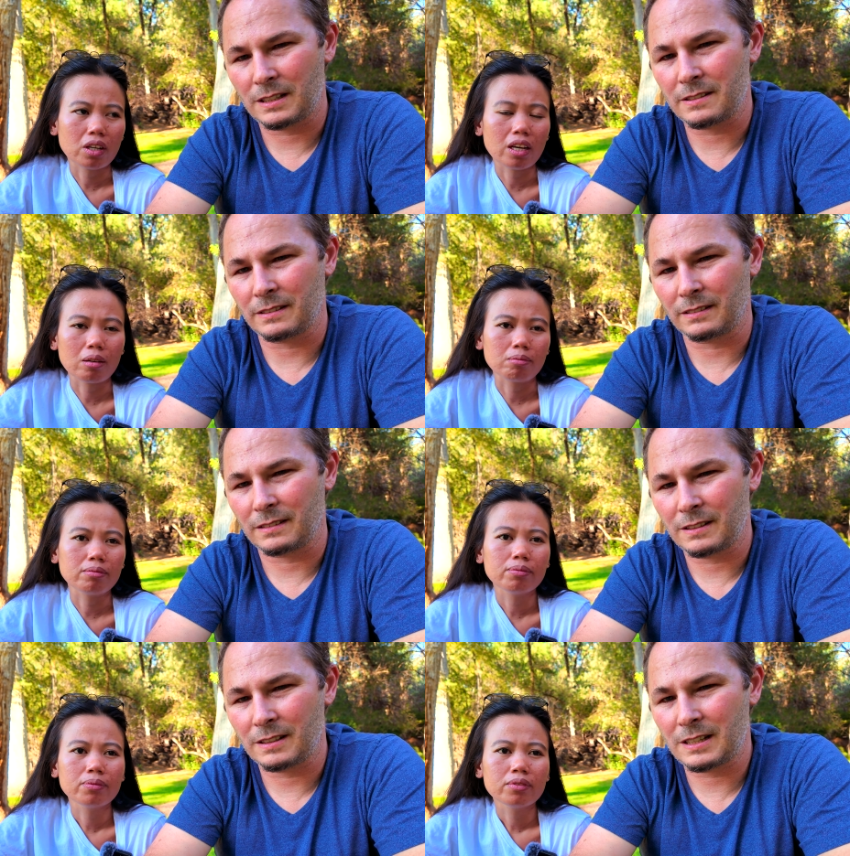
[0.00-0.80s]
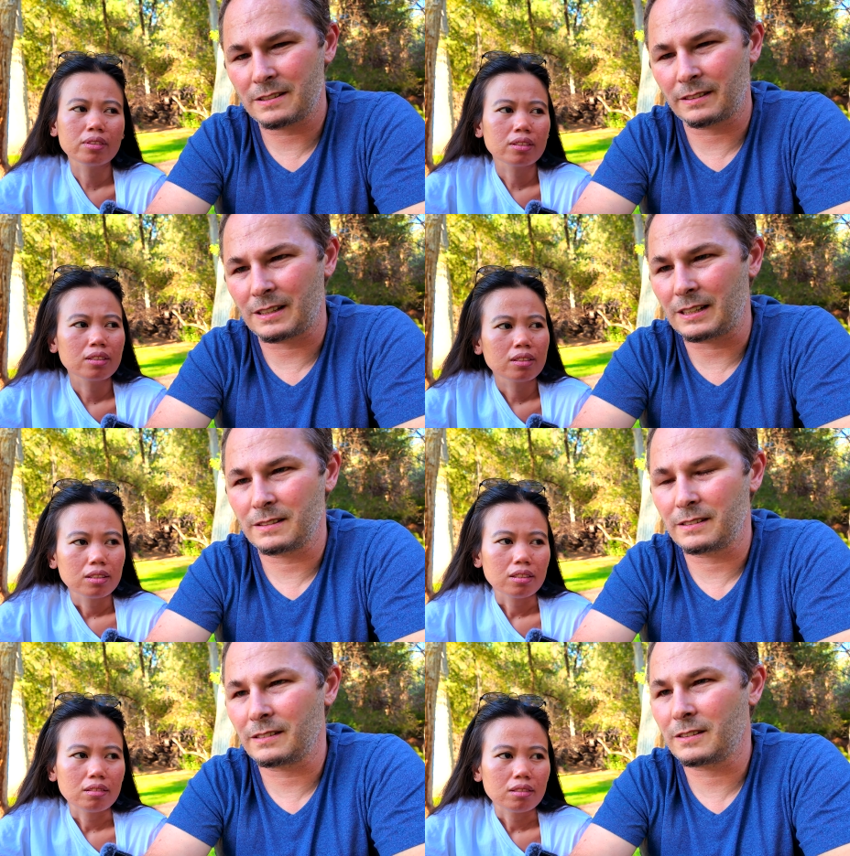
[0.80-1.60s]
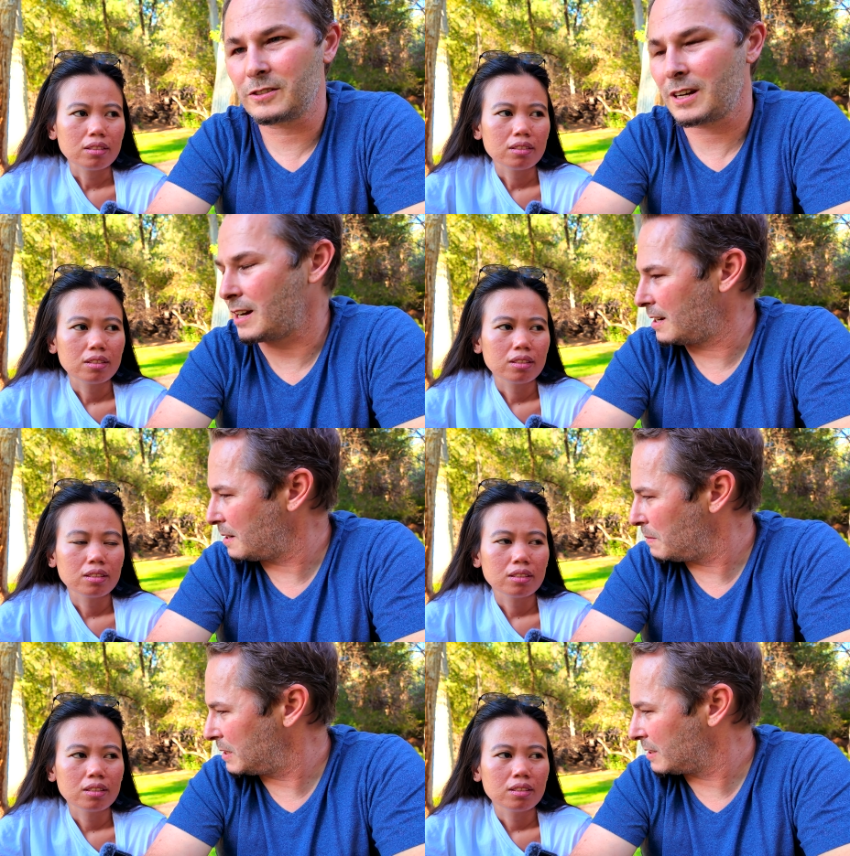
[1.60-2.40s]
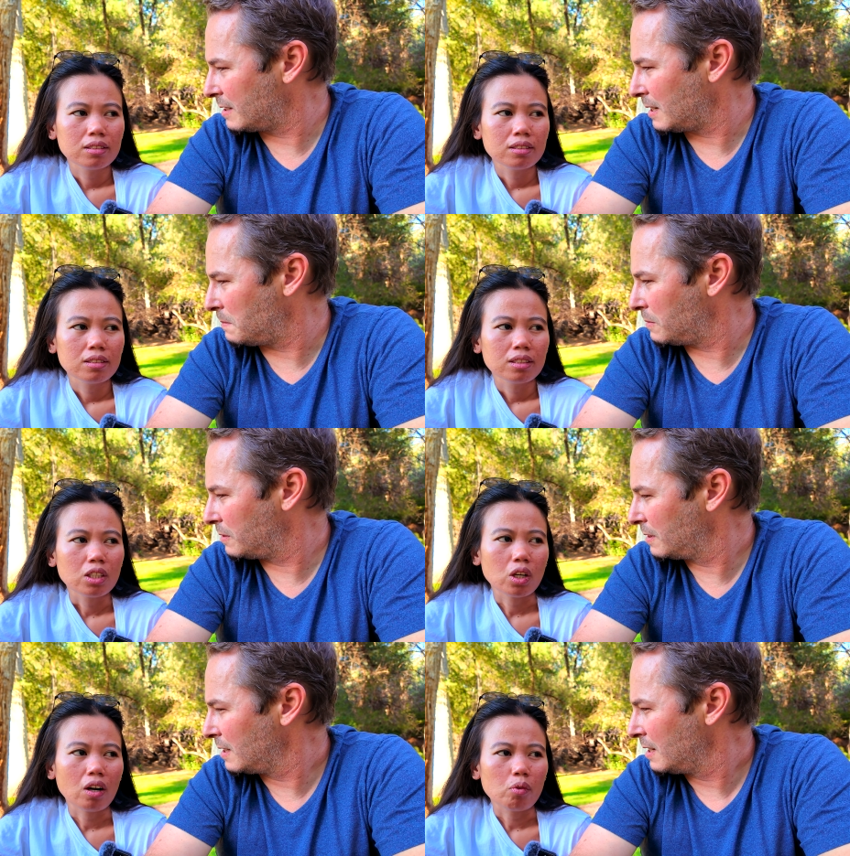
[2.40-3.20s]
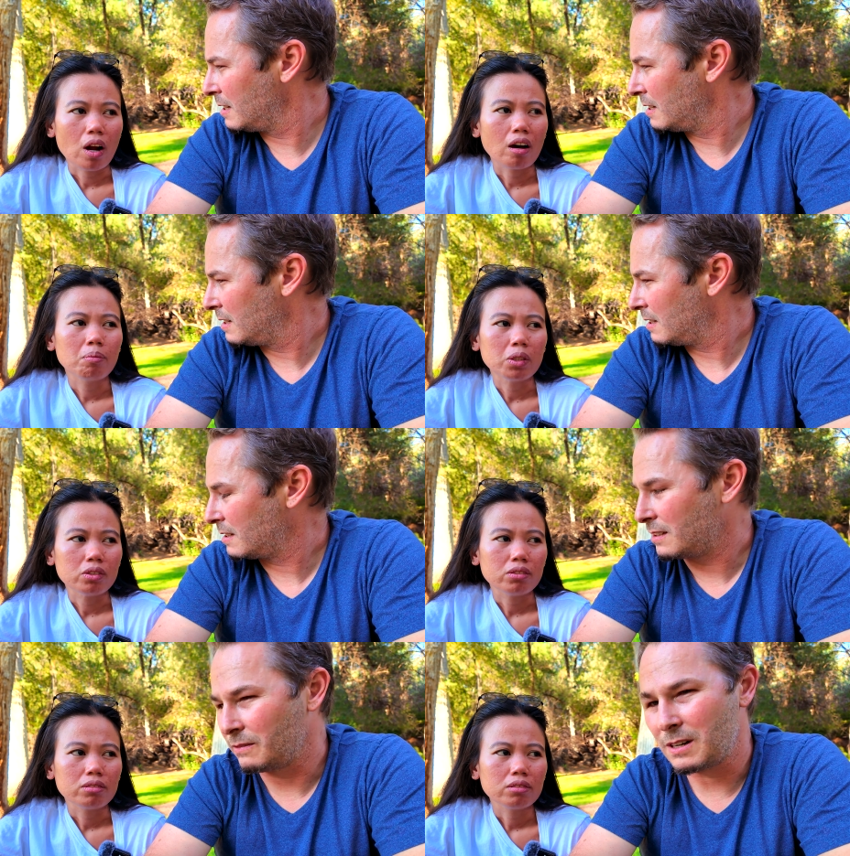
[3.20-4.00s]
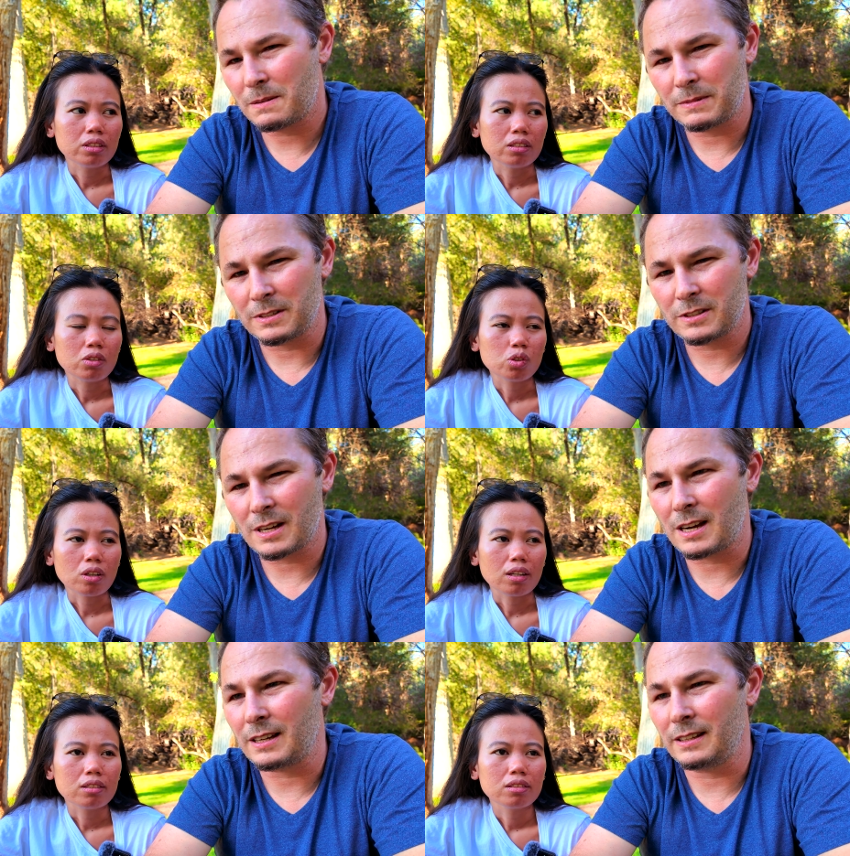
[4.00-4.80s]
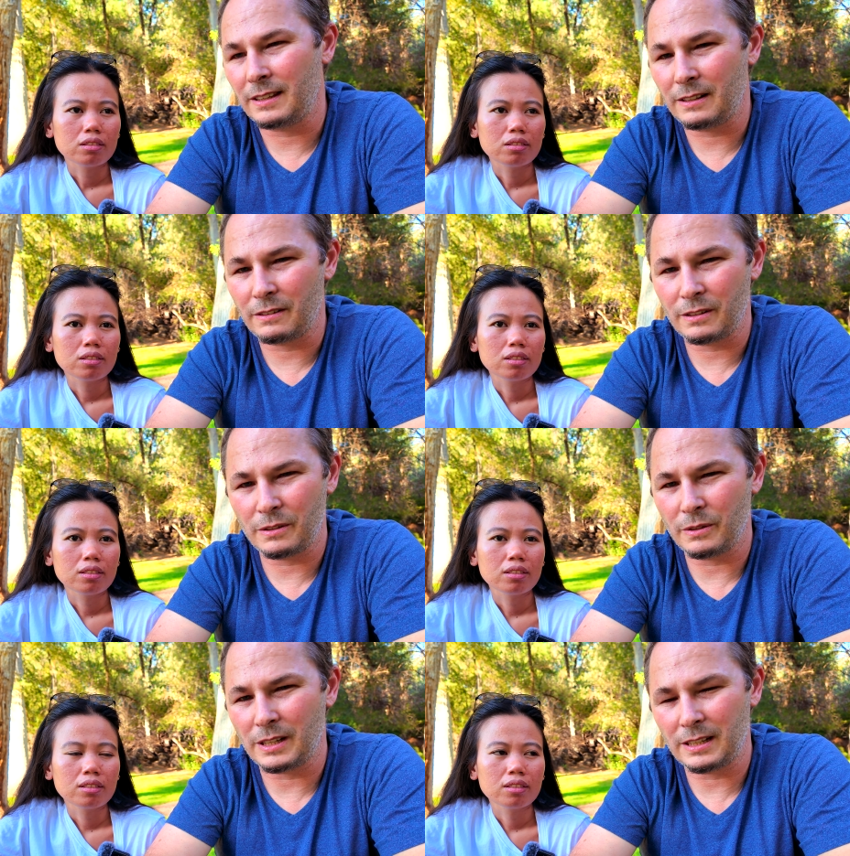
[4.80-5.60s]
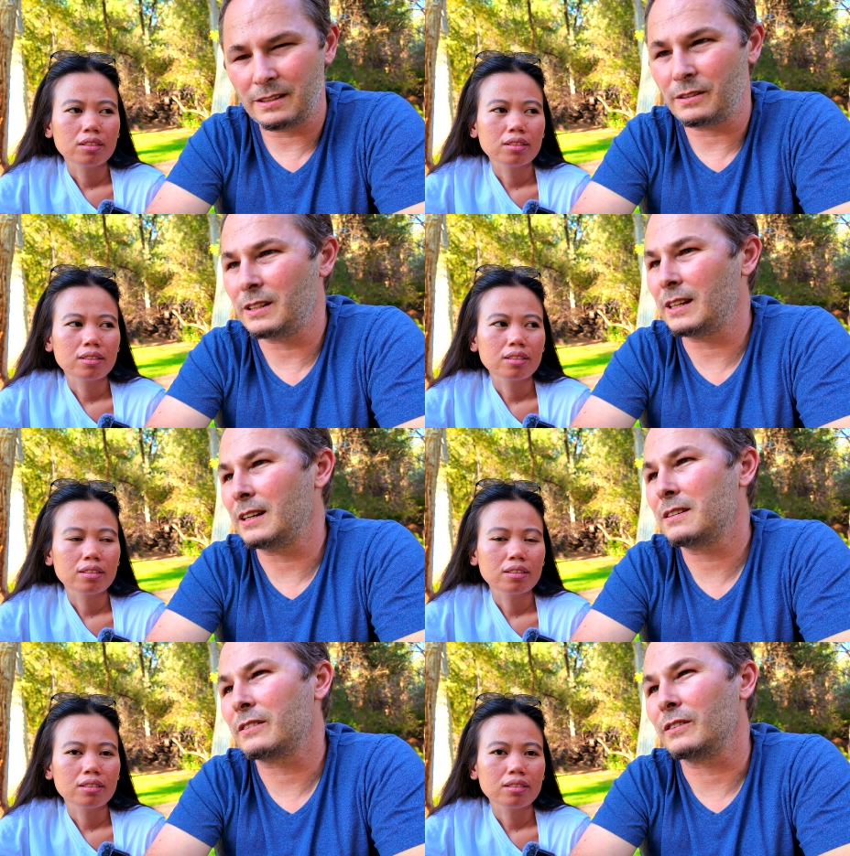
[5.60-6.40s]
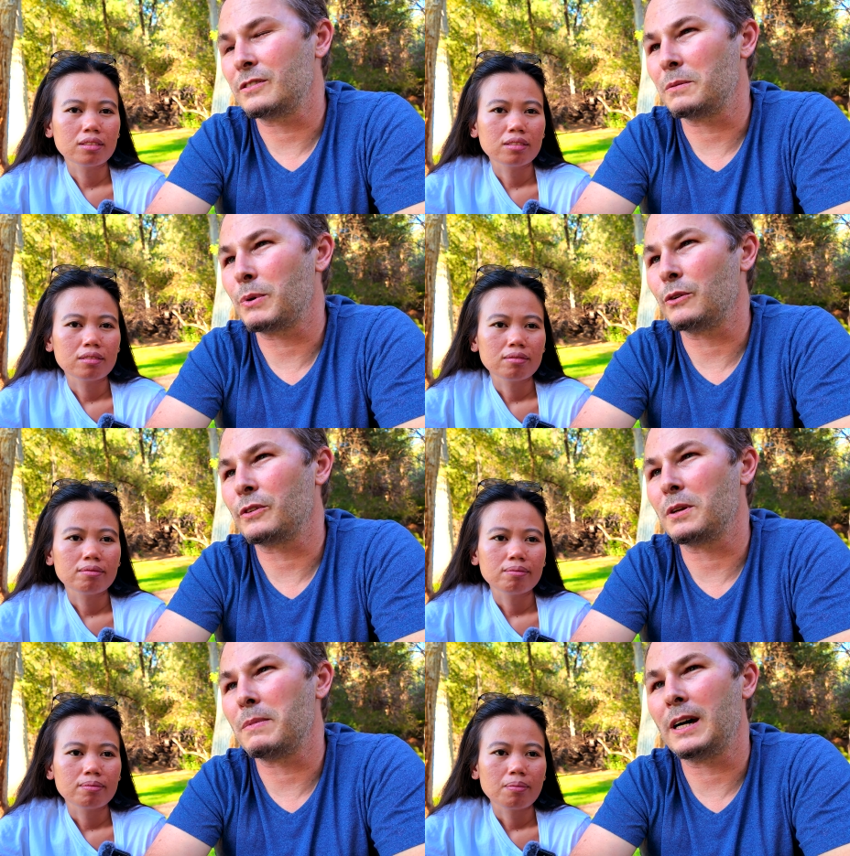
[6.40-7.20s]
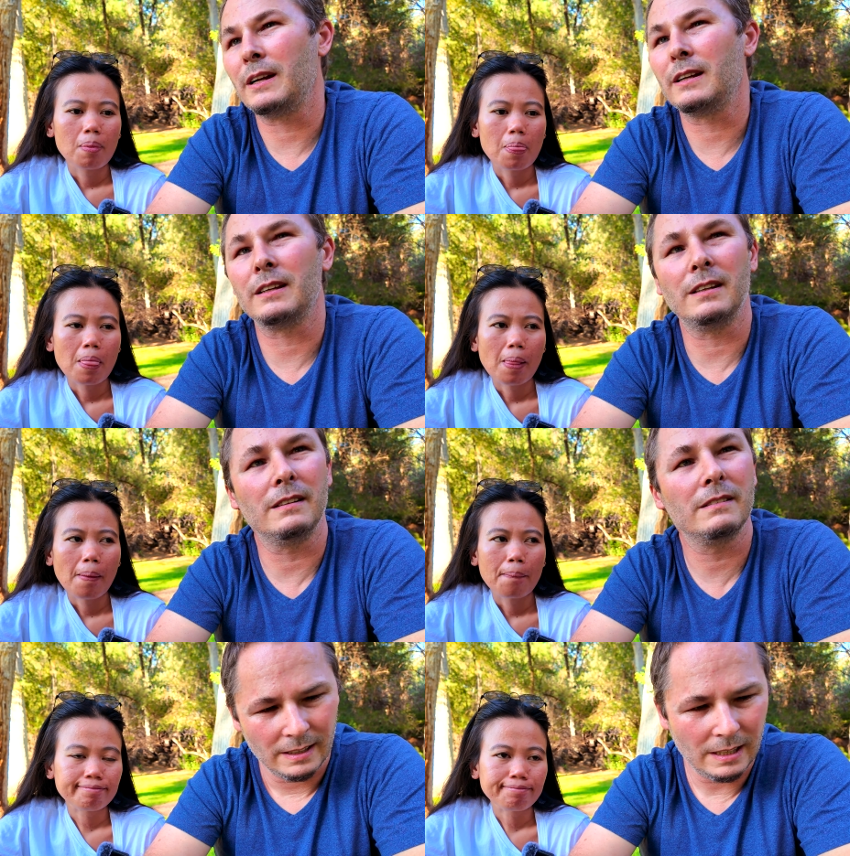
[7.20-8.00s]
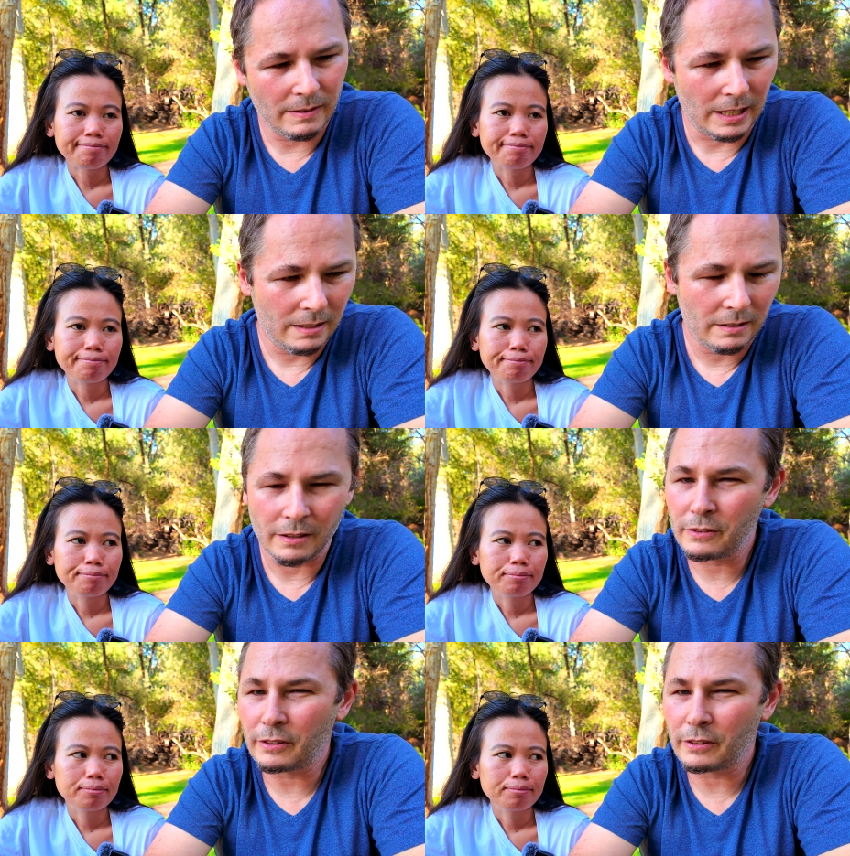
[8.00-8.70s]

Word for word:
Speaker 1: cousin, him. Her cousin got you know, shot a bunch of times.
Speaker 2: He got robbed and
Speaker 1: robbed you know, and shot, and they don't know who who did it. So she posted about it. And anyway, those